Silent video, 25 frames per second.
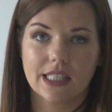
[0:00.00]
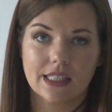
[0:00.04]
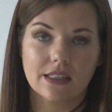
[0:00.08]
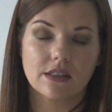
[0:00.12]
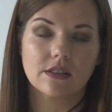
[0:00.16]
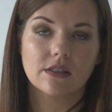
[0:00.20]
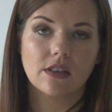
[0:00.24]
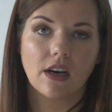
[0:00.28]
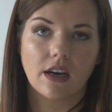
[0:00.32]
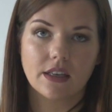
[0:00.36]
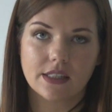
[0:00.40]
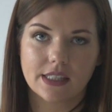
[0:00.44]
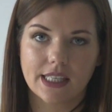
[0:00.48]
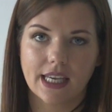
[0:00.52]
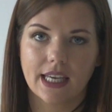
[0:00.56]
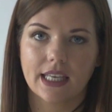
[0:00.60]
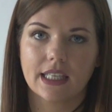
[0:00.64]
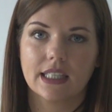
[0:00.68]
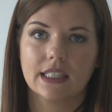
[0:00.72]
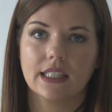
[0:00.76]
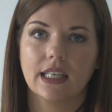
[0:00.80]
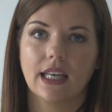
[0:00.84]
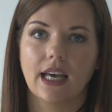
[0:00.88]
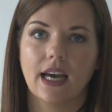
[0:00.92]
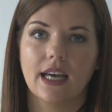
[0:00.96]
is not
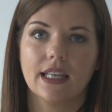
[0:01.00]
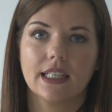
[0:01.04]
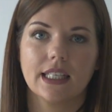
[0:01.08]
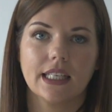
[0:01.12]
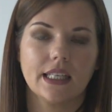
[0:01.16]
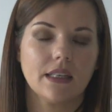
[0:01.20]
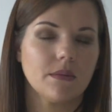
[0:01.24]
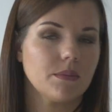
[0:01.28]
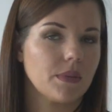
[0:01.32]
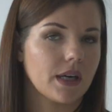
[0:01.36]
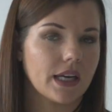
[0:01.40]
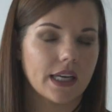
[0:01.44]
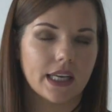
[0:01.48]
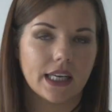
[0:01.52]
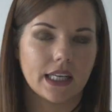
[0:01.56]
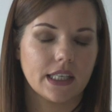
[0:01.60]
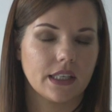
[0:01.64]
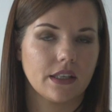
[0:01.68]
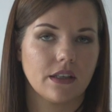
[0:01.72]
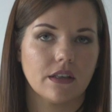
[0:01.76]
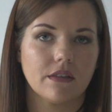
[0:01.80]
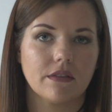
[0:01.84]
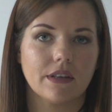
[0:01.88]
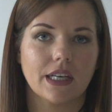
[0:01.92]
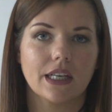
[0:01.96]
taken lightly by
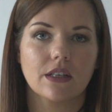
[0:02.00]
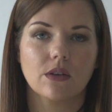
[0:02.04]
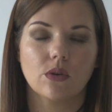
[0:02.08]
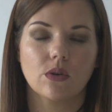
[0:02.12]
any of our